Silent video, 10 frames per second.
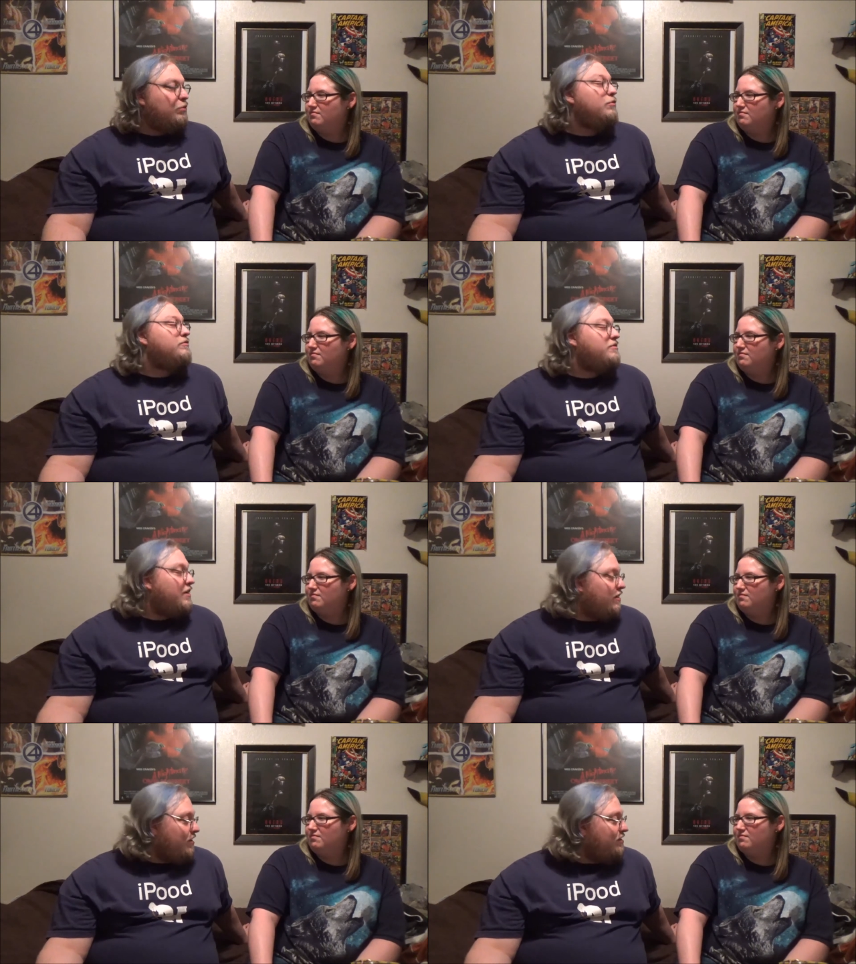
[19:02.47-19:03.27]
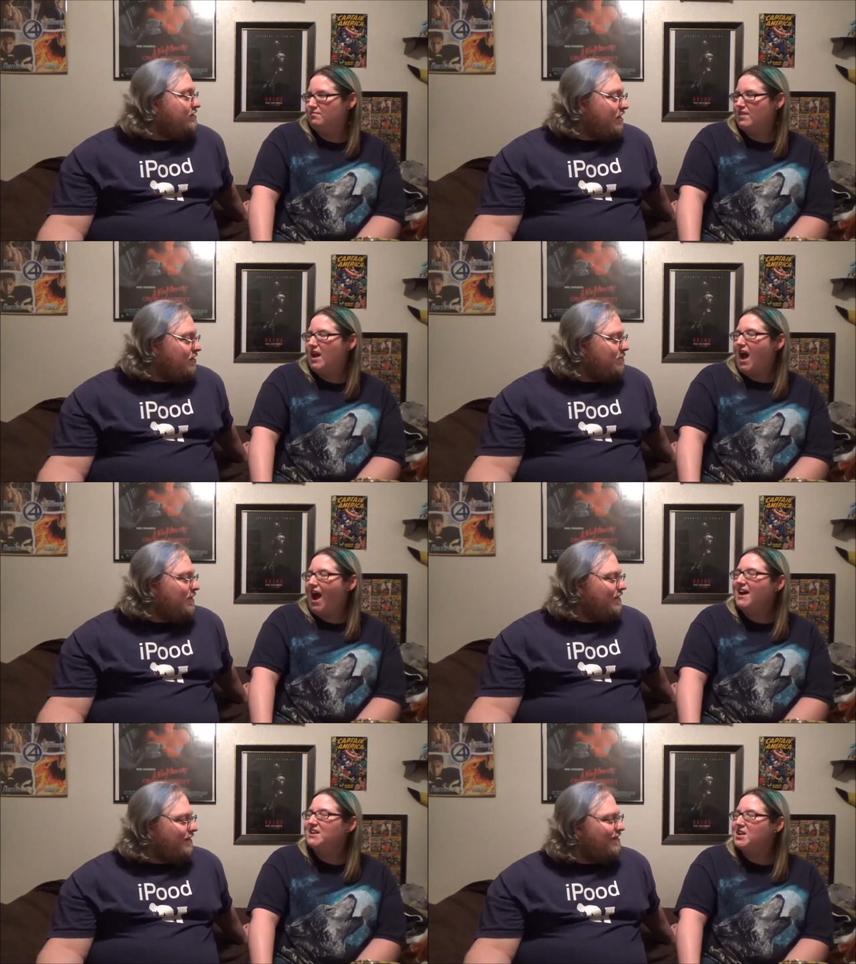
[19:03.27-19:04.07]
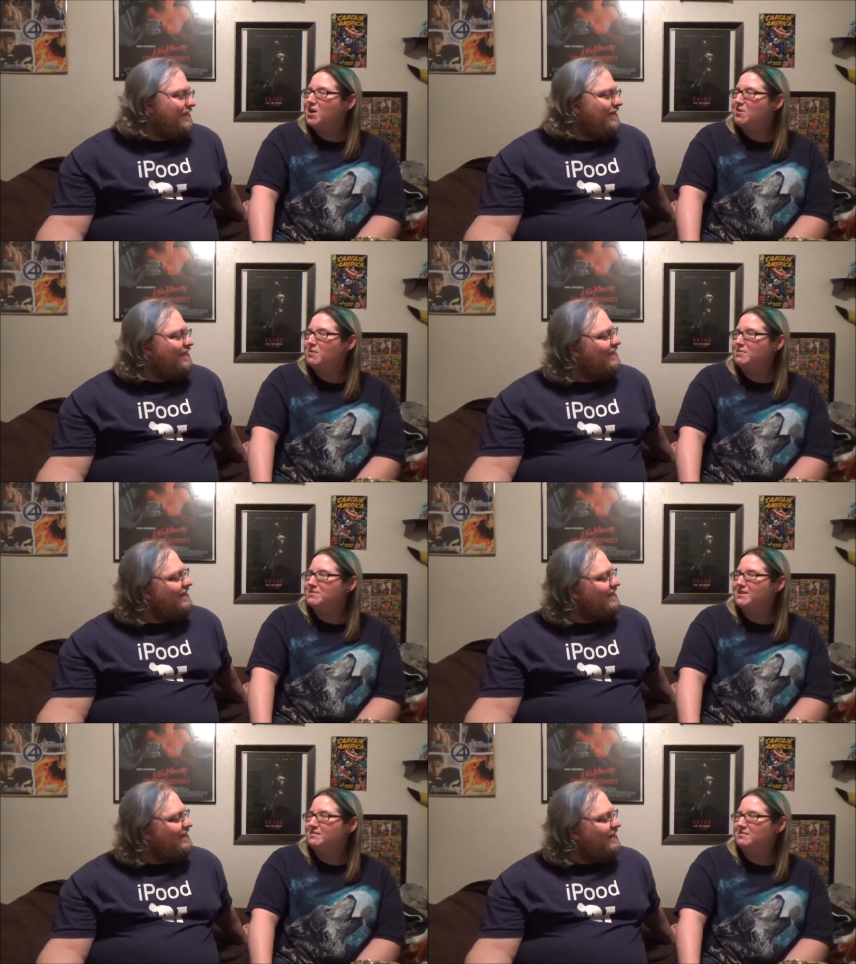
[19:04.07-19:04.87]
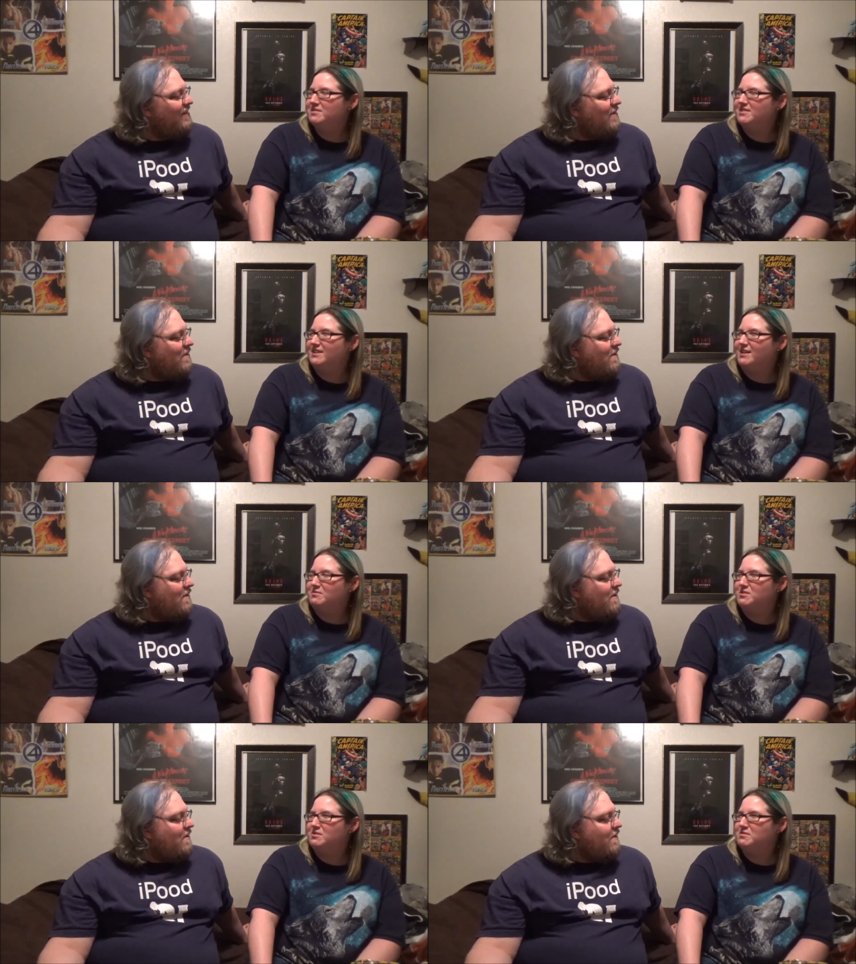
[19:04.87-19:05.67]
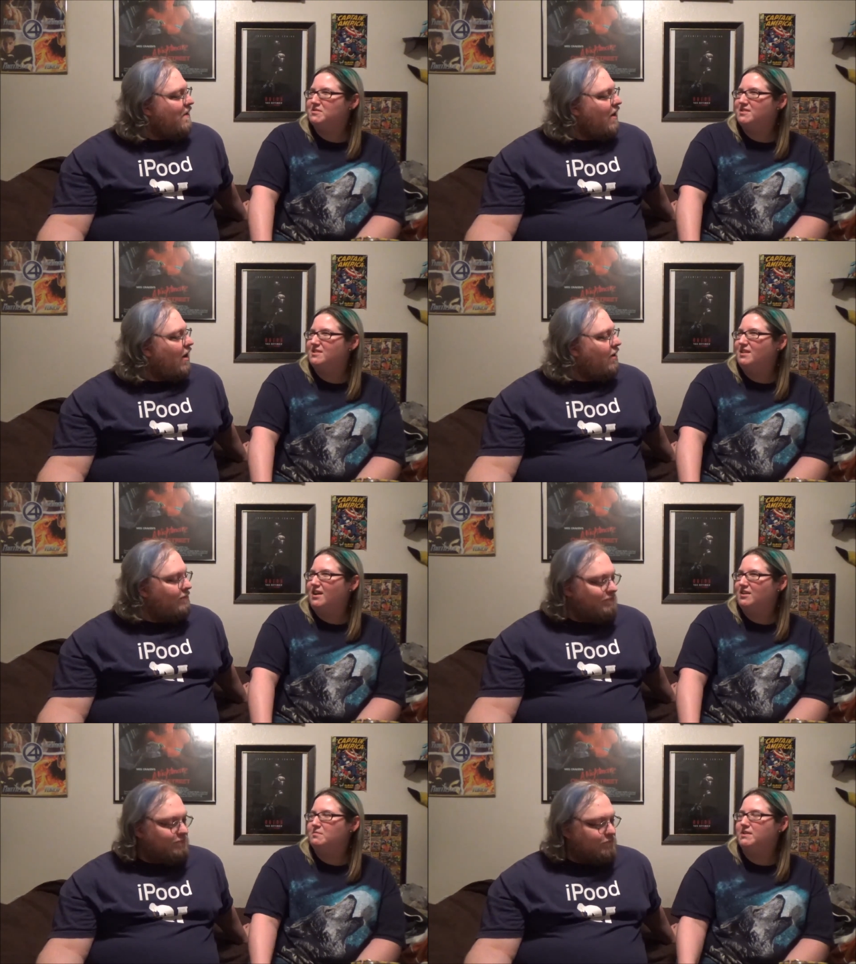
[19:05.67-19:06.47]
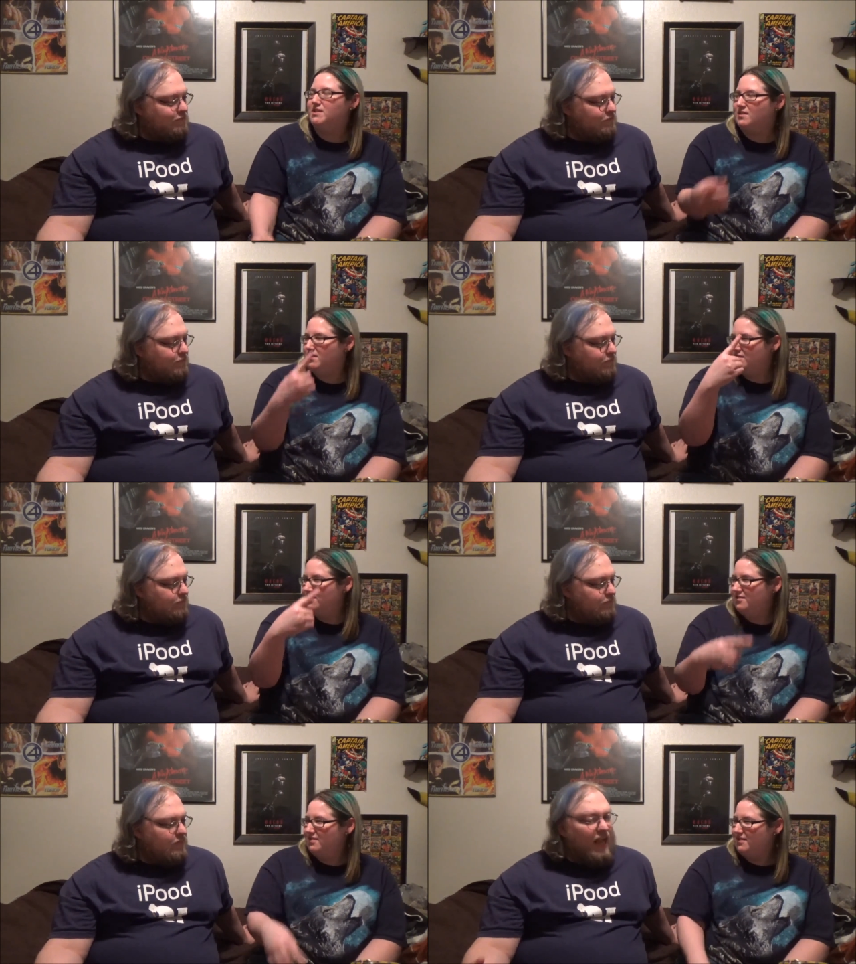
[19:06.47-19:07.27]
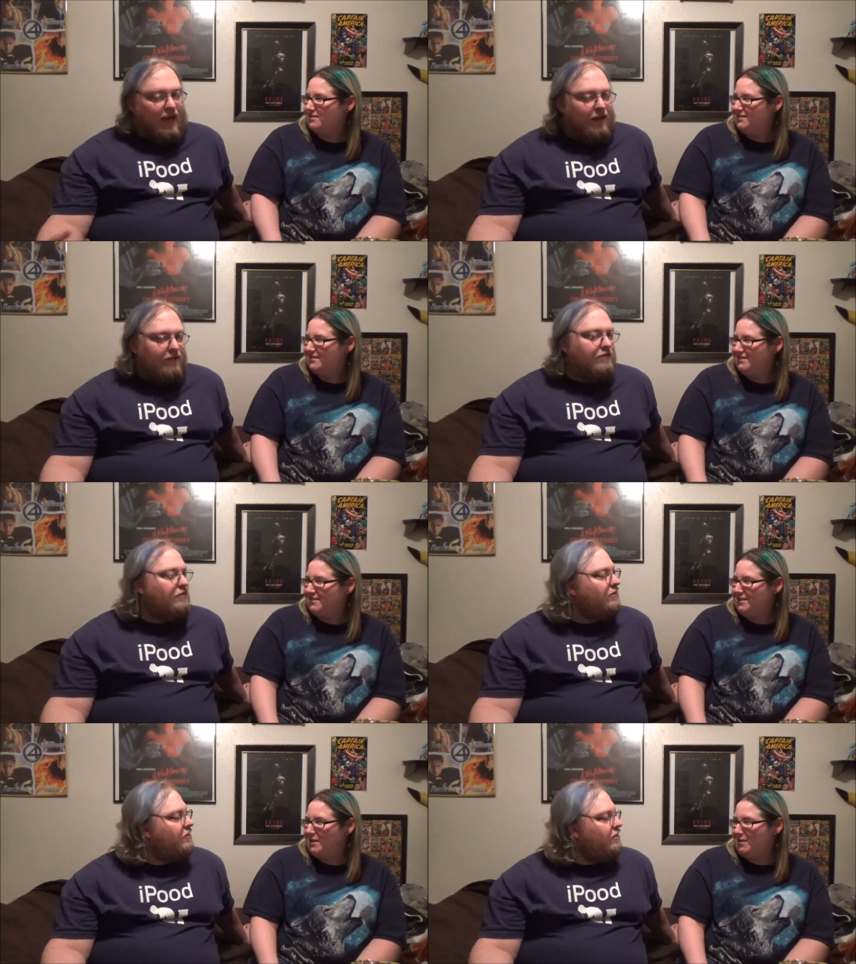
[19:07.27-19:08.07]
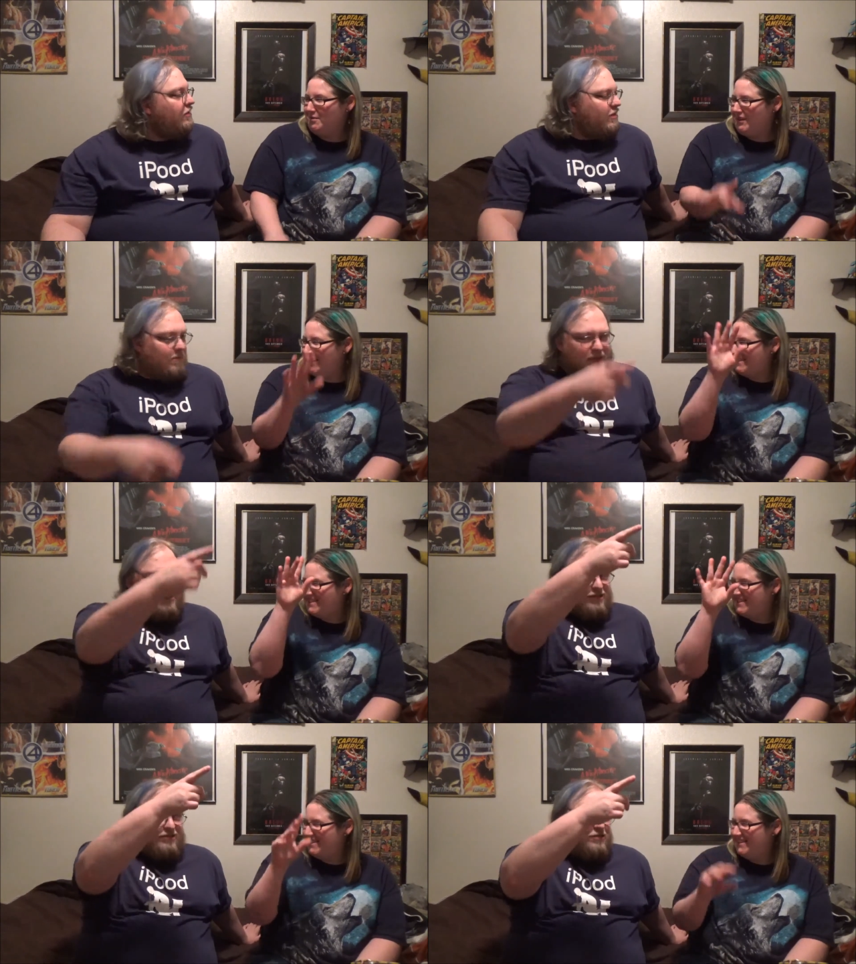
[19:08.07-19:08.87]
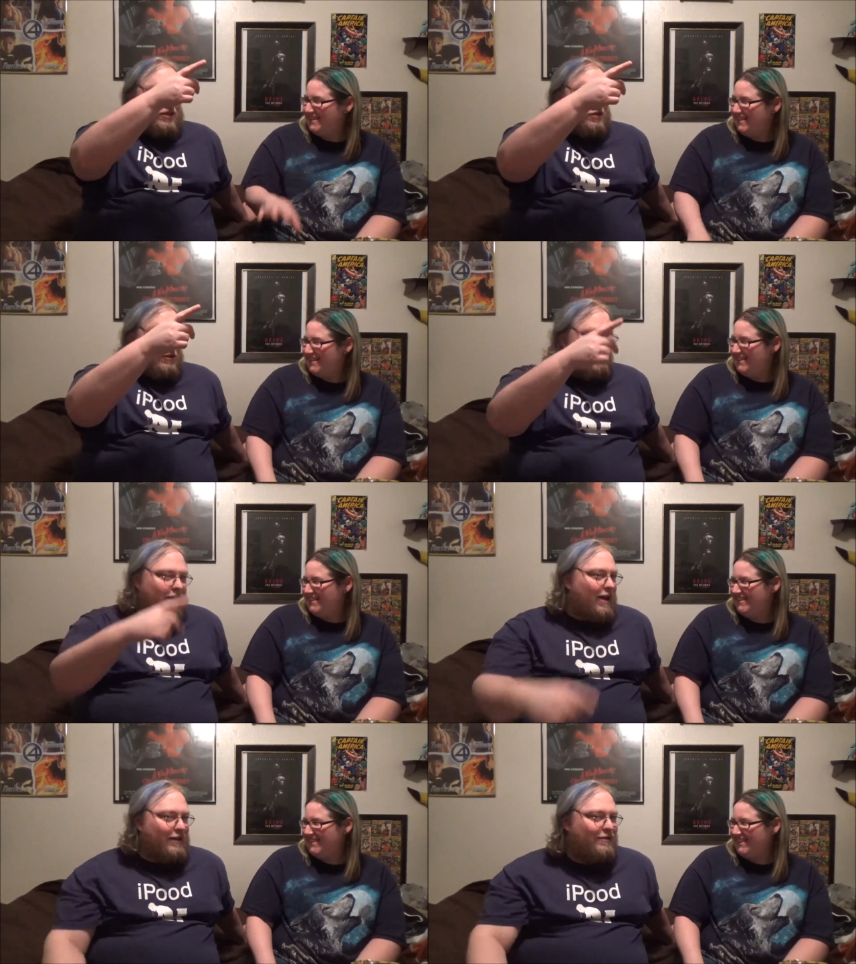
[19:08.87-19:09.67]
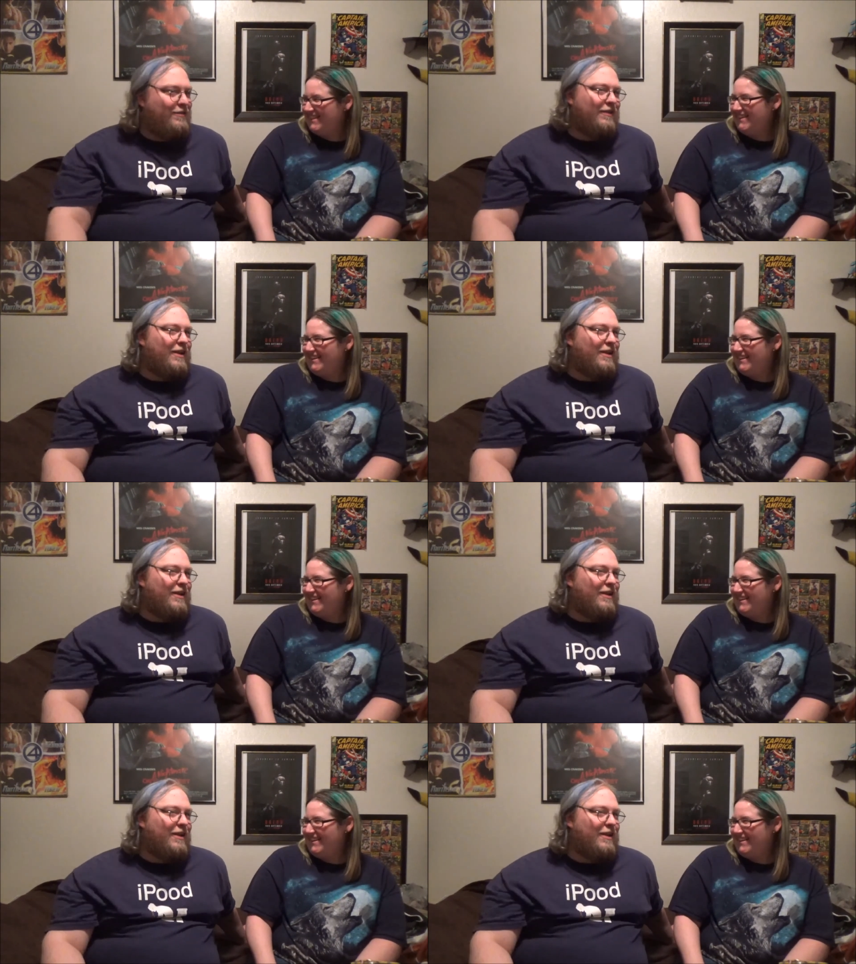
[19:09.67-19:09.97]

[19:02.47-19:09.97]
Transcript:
Speaker 1: Peruse an area in South America. I
Speaker 2: know, but I'm talking like I'm talking. Are you talking about the? Yeah. The like place It's
Speaker 1: literally right.